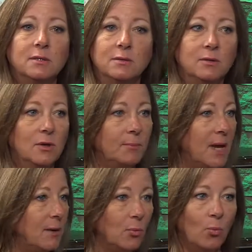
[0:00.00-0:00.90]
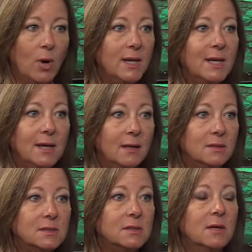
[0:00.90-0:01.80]
no matter what it
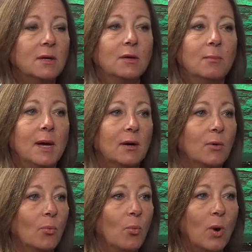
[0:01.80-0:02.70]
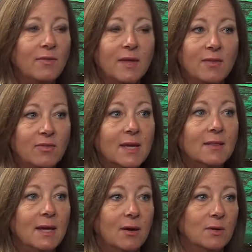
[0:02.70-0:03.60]
is, no matter what they think
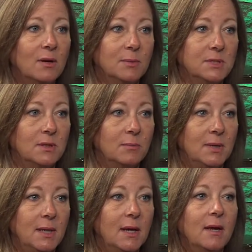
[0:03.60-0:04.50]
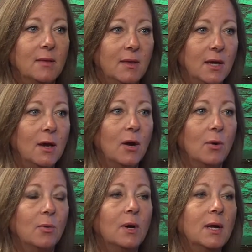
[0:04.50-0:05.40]
the outcome is going to be, they
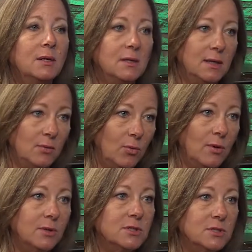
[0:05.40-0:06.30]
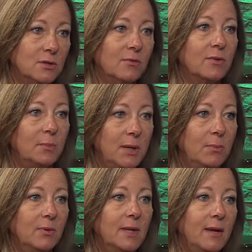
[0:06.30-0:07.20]
go in order to serve the
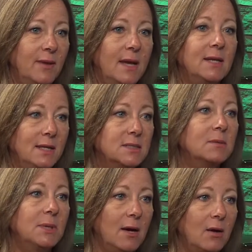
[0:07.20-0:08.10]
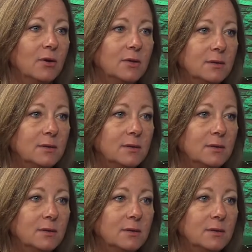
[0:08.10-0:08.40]
people, and that needs to be honored.